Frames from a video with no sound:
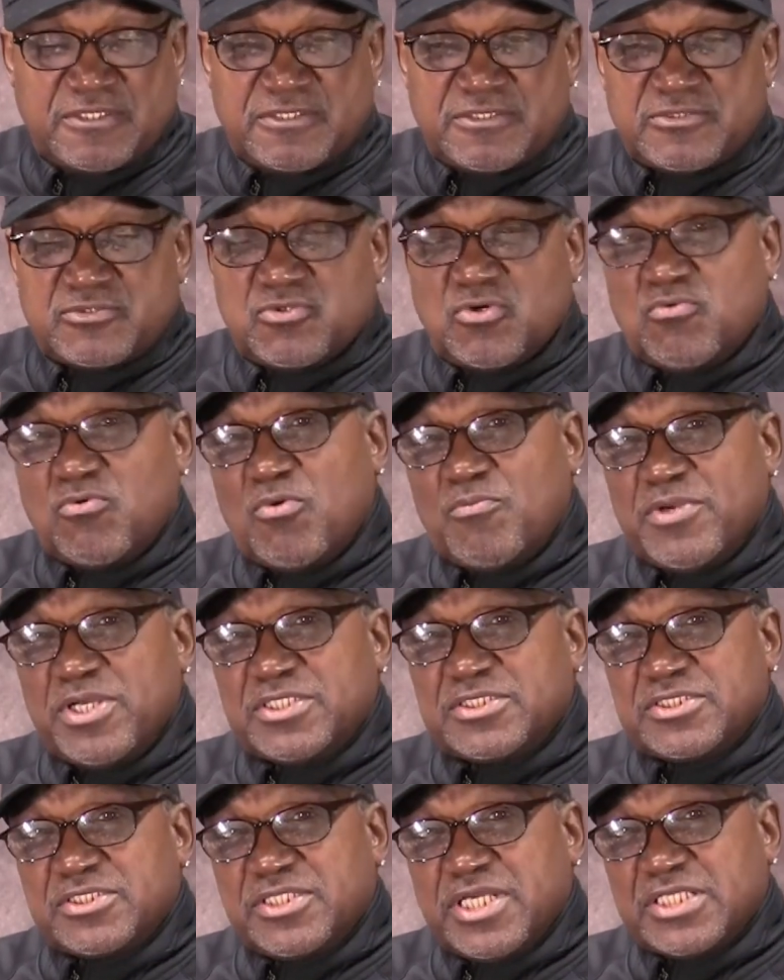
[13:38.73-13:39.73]
So it won't be
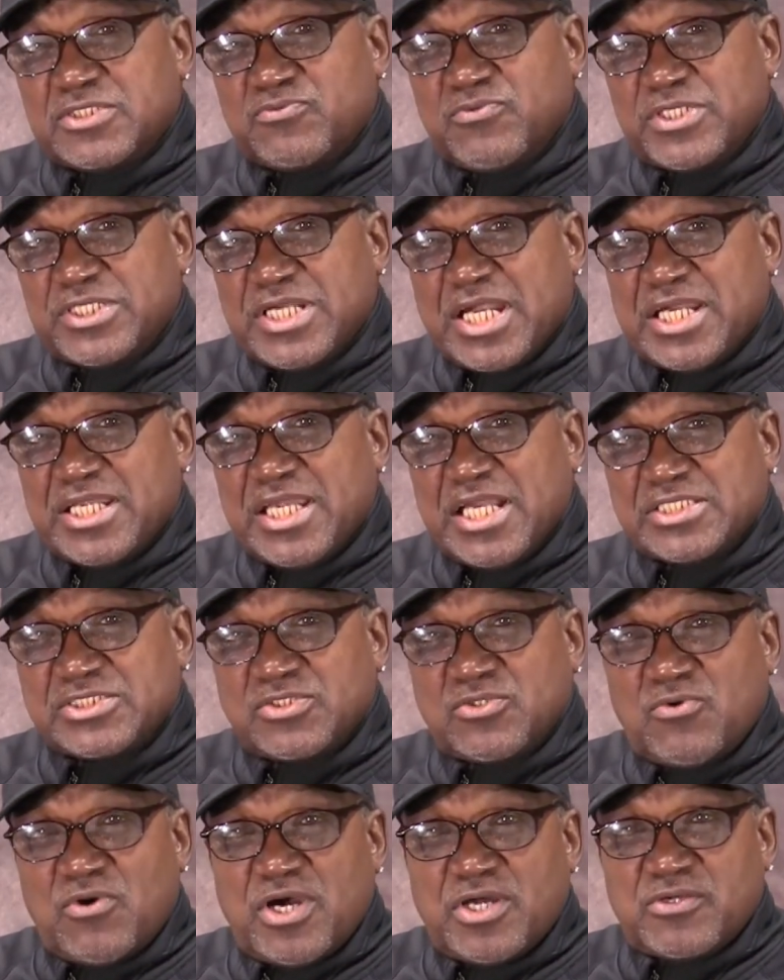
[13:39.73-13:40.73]
until next week that I can
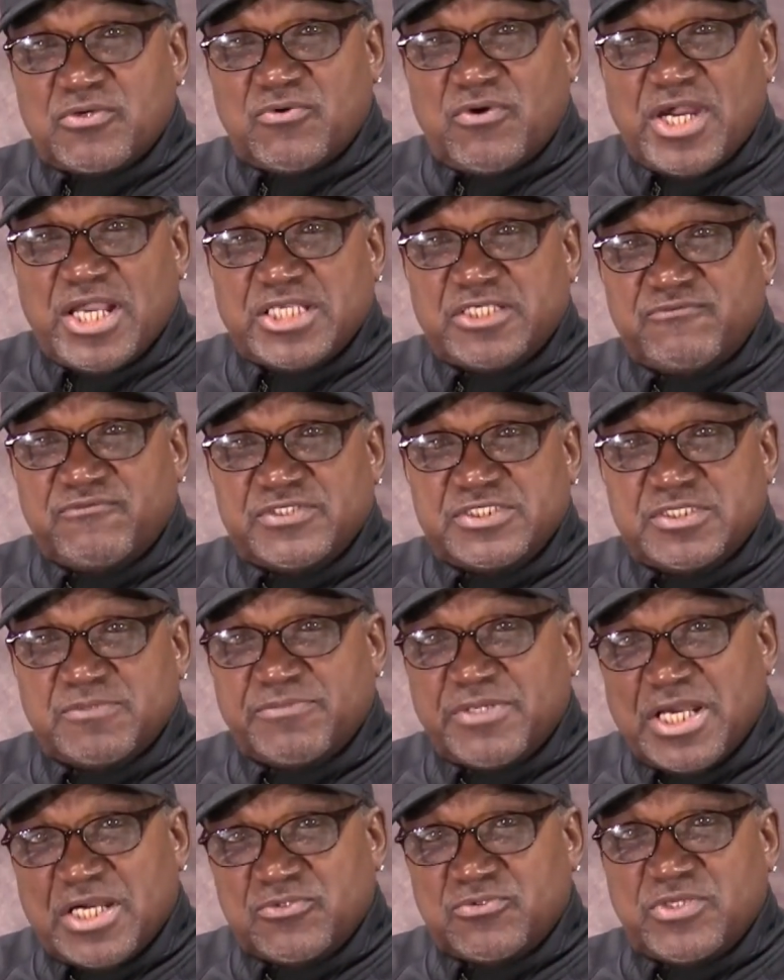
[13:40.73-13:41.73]
actually go out and go ice fishing,
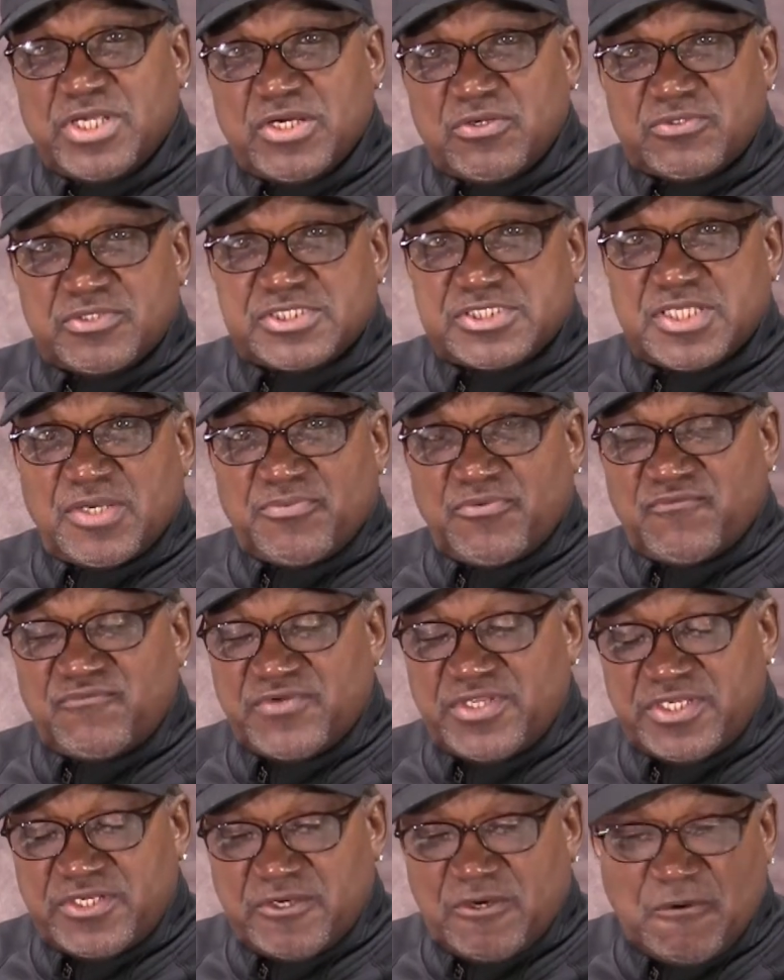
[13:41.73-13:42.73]
but I'll do that on a separate
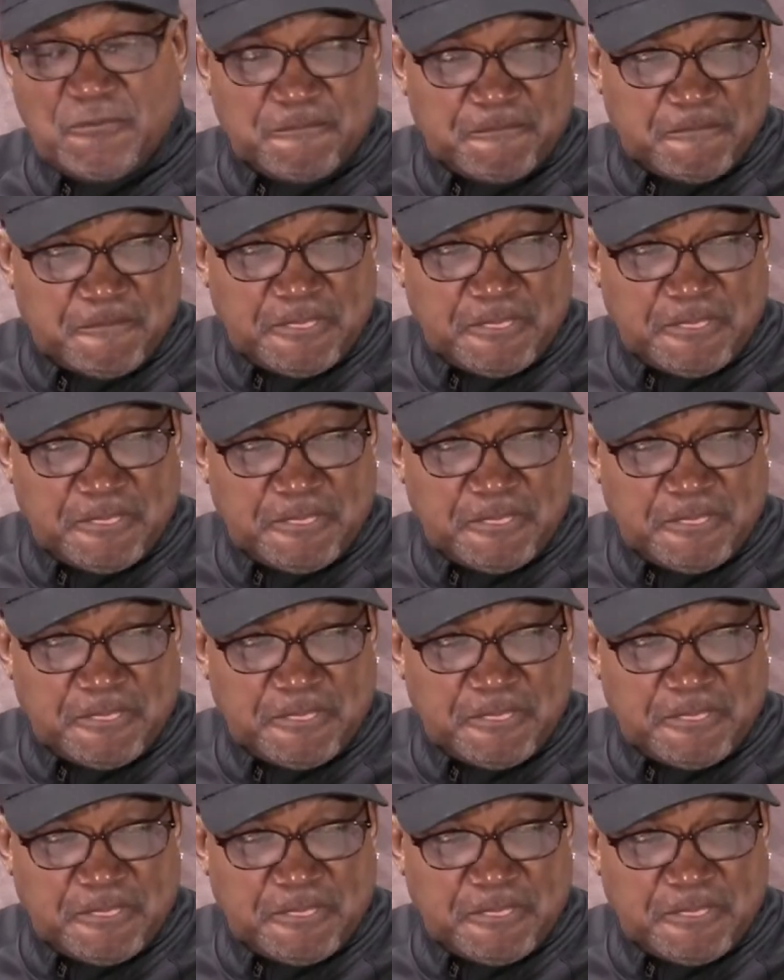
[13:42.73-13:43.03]
video.